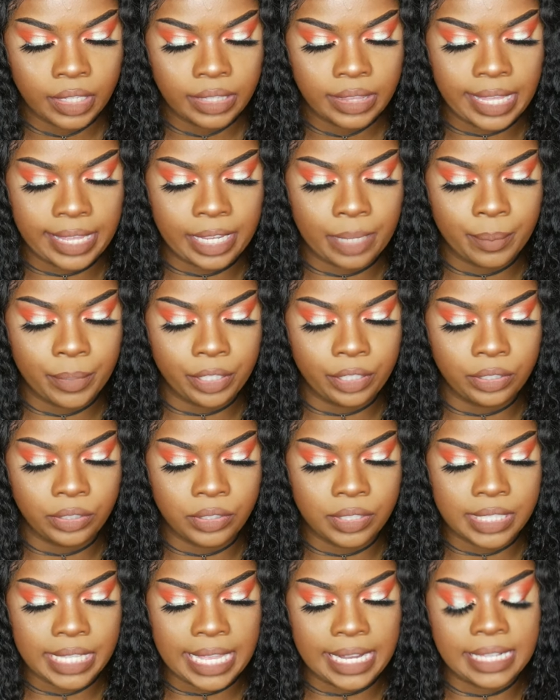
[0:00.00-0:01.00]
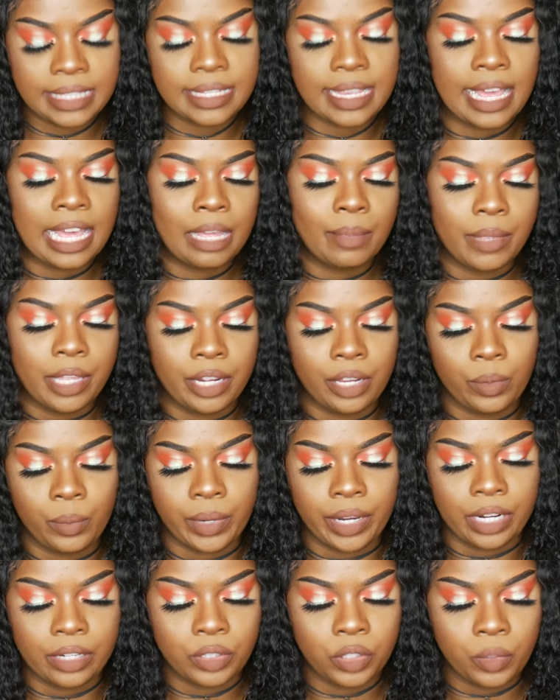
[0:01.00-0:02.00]
that can be used anytime,
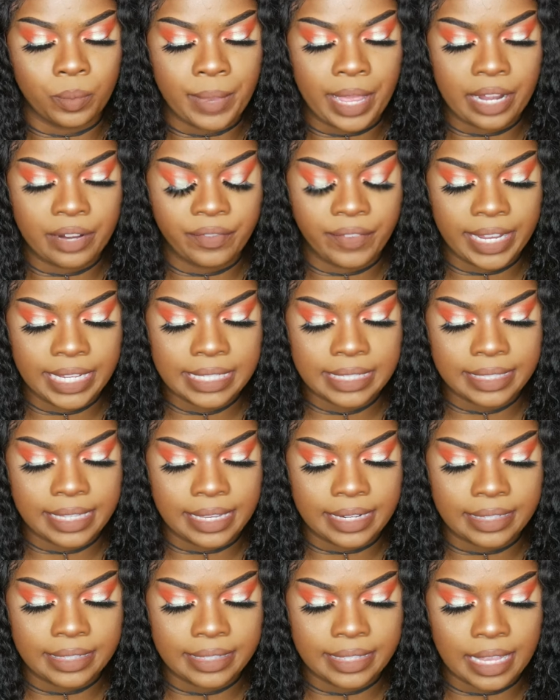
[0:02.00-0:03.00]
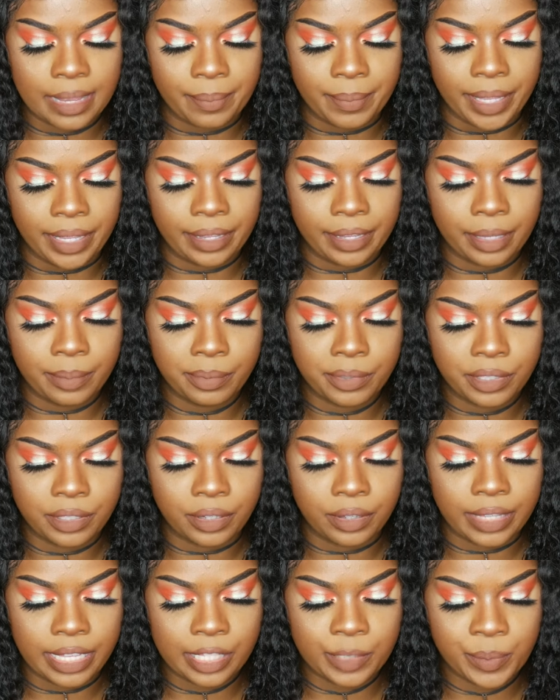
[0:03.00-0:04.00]
anywhere to mattify skin, set makeup,
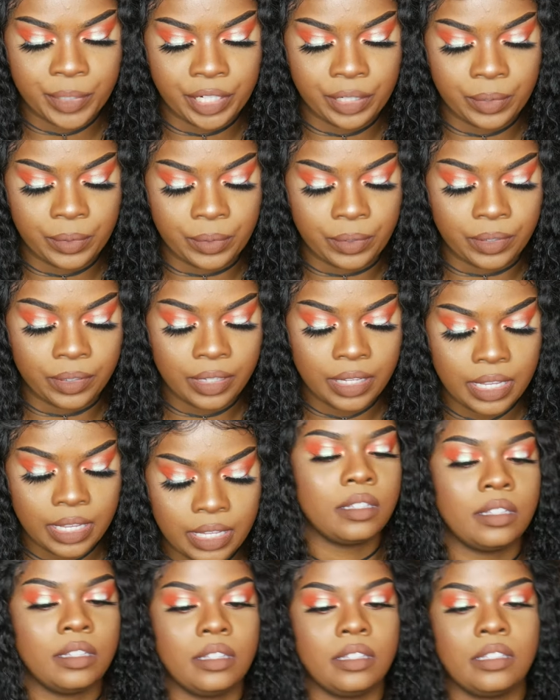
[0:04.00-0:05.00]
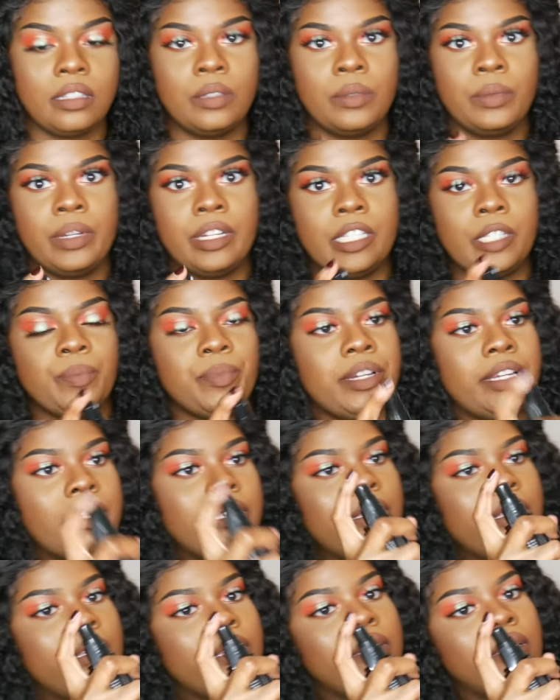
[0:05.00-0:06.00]
so that's pretty cool. This is what it
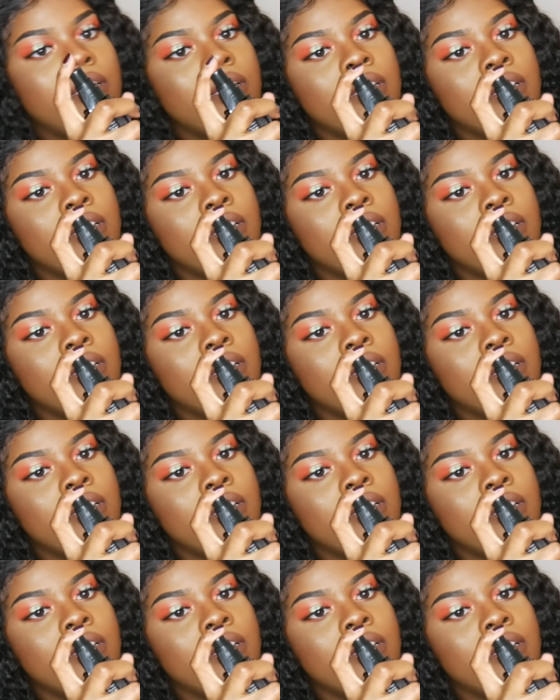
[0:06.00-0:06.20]
sprays like.